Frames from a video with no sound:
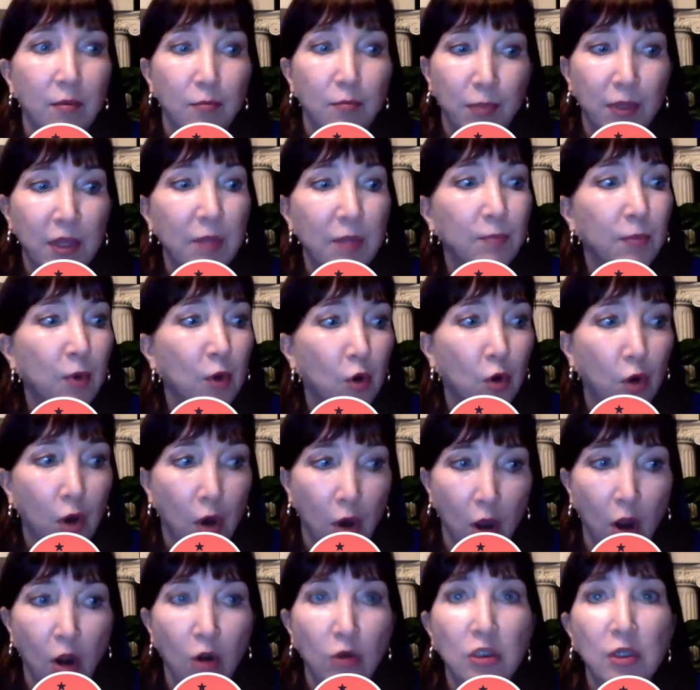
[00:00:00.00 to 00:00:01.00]
people
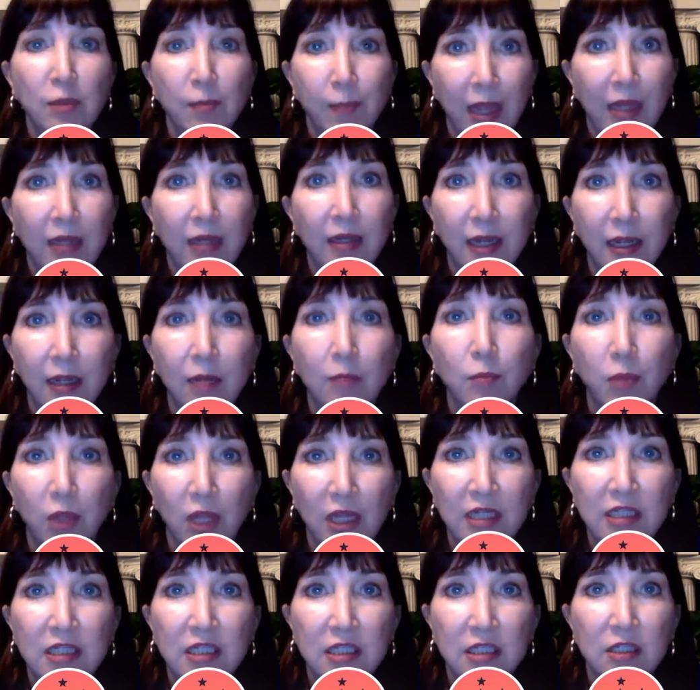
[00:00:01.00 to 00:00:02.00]
are demanding
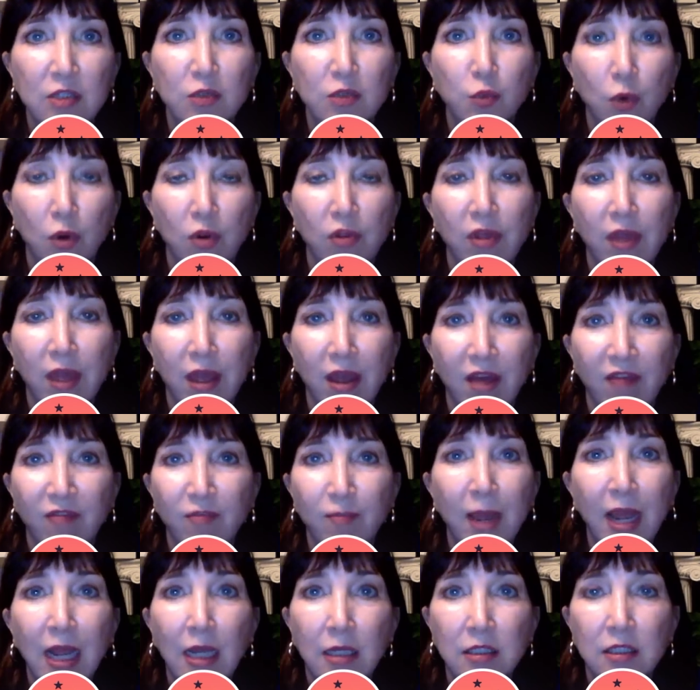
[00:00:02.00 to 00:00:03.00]
places where they have
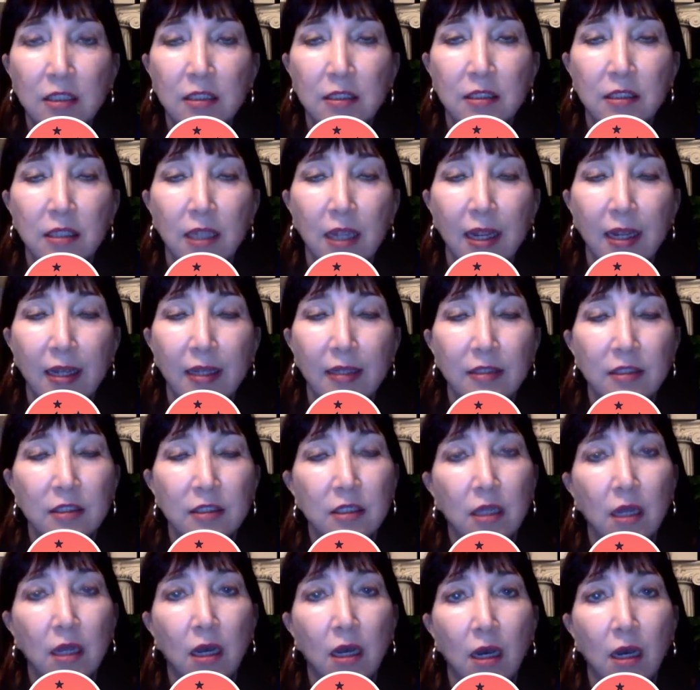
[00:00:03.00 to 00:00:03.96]
masks, and